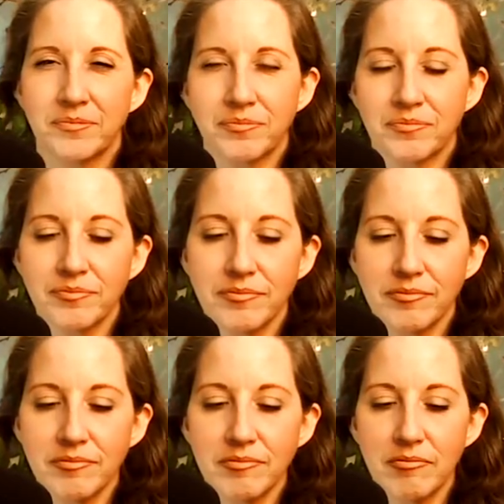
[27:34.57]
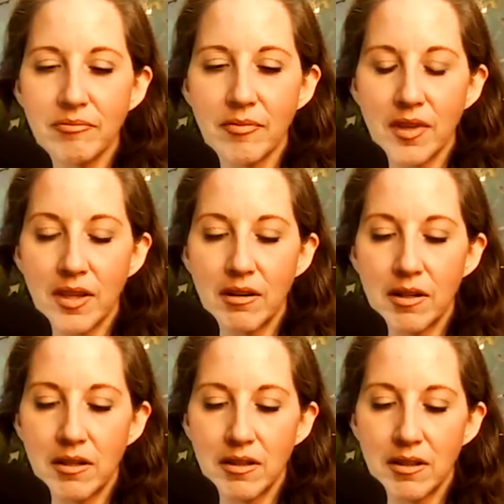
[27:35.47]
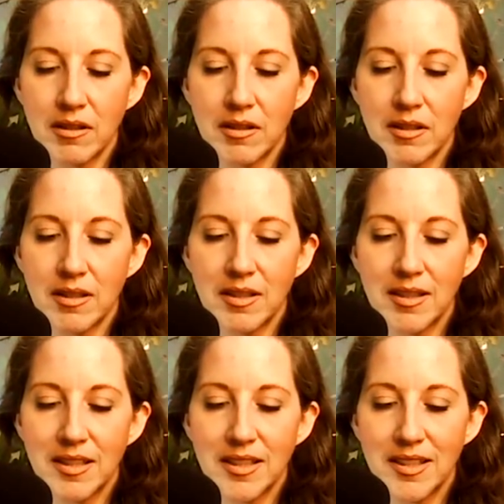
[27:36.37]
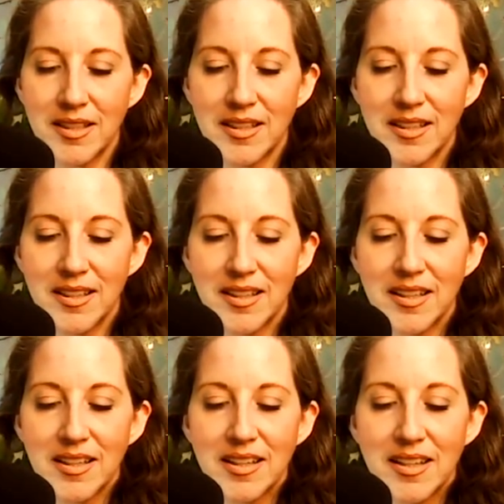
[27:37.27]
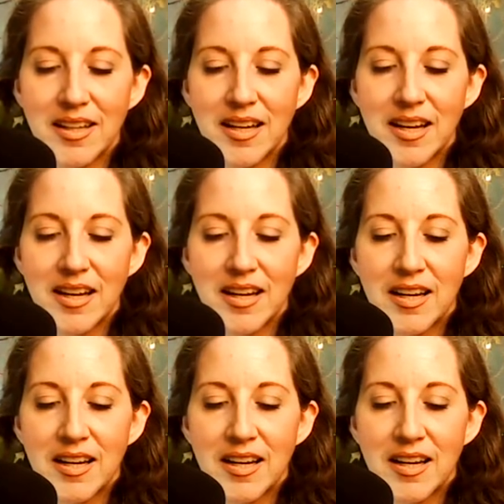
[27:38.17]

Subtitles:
No one is speaking in this clip.